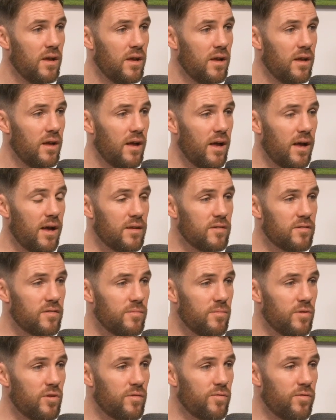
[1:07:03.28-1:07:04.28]
mm-hmm. uh,
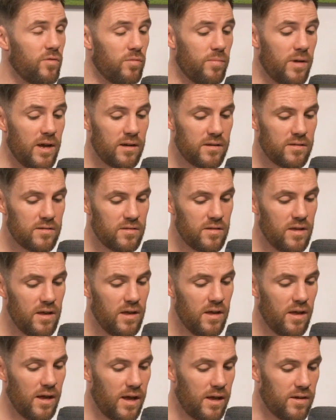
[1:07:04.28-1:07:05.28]
similar to fullbacks.
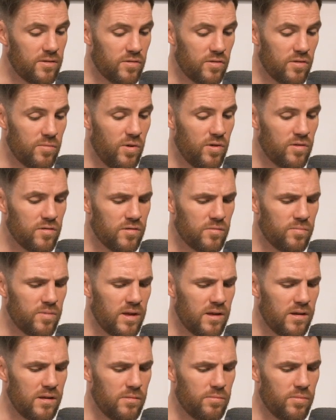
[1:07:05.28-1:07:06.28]
Uh, so Tomas has
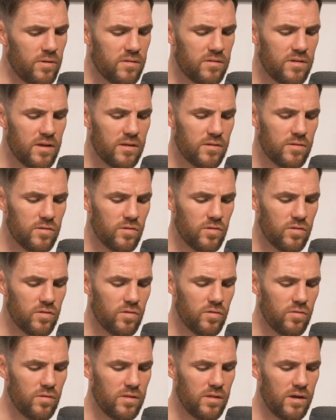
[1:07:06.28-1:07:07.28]
played a little bit of ten, so you
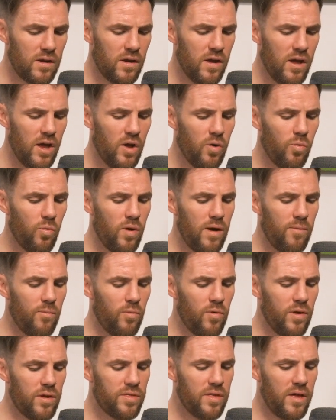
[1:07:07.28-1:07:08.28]
can go in there. Went
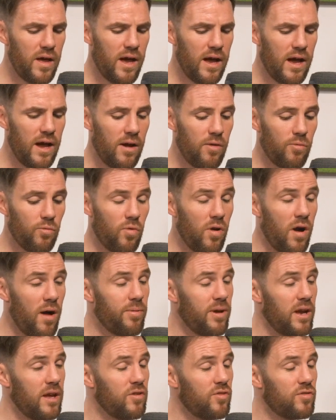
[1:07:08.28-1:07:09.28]
with uh,
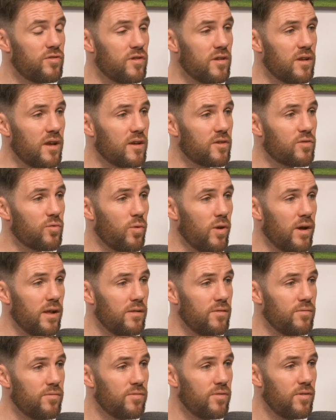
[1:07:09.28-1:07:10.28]
Rob Henderson at
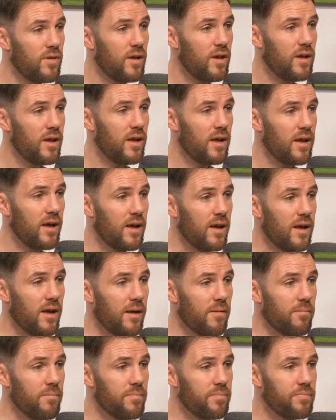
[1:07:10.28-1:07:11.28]
twelve.
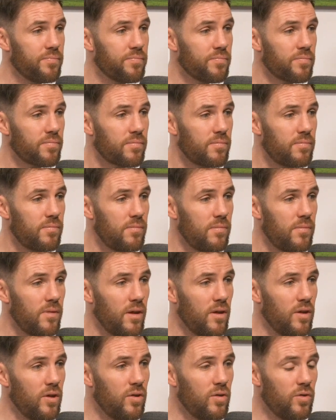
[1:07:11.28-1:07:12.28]
Um,
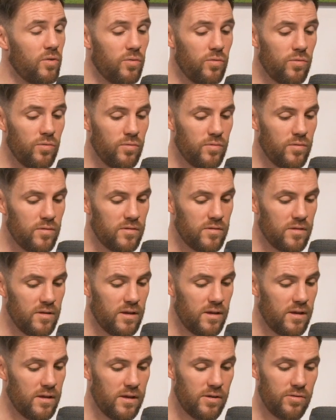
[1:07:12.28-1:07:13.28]
yes, who was
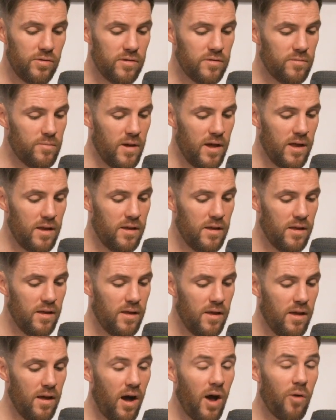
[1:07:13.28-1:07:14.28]
a hilarious man.
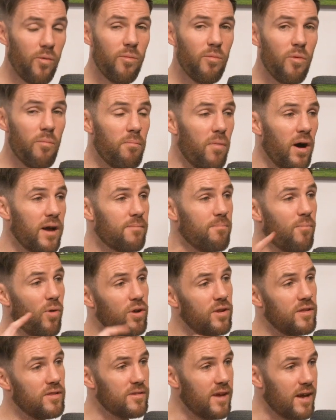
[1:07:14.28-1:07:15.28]
I went with Mike
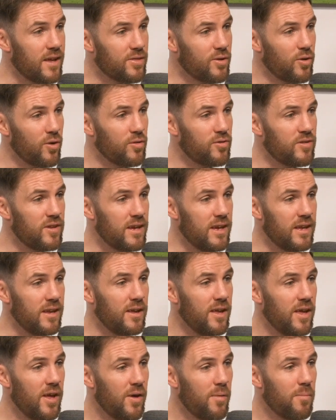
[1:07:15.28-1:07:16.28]
Mullins at
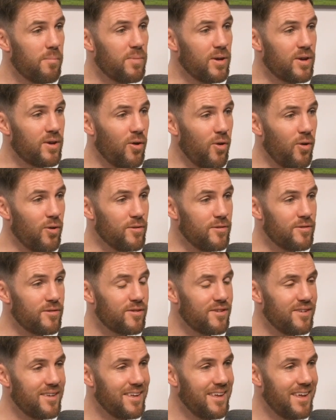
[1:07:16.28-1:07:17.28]
thirteen.
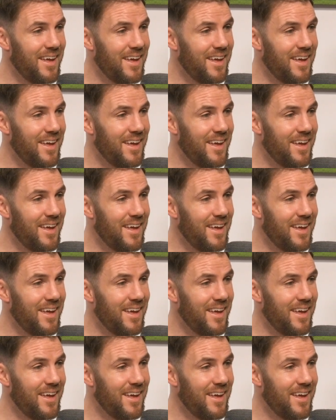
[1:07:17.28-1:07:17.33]
Because